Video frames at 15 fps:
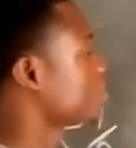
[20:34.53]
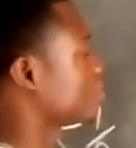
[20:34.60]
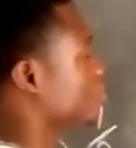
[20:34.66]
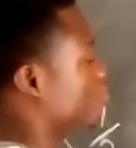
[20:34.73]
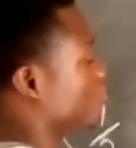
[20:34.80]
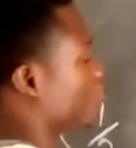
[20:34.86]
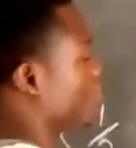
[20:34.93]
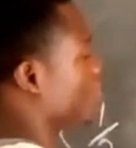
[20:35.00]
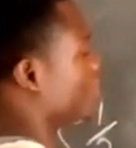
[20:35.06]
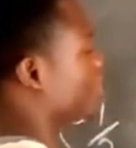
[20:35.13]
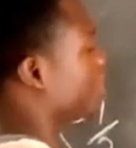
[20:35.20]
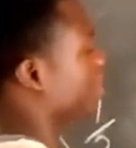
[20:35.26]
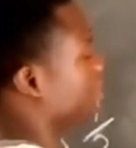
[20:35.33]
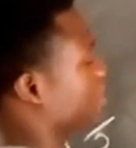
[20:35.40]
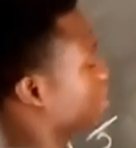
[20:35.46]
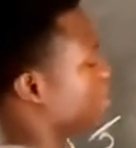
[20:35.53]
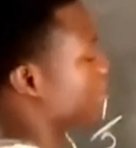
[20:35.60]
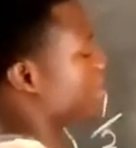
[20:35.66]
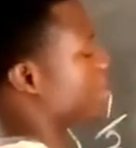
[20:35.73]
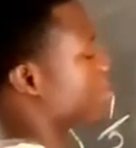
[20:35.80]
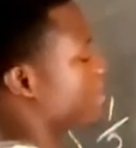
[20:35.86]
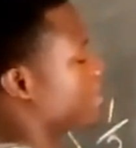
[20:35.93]
So
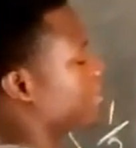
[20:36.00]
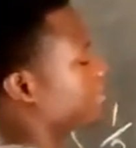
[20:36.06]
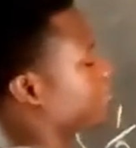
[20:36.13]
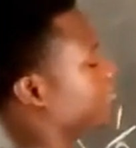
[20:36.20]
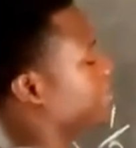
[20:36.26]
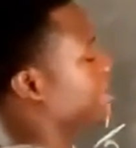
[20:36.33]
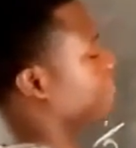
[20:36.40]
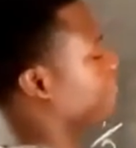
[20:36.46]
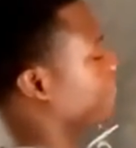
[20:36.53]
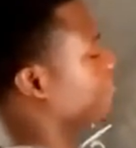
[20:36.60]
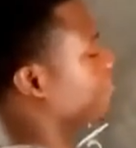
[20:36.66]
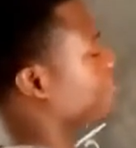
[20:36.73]
we have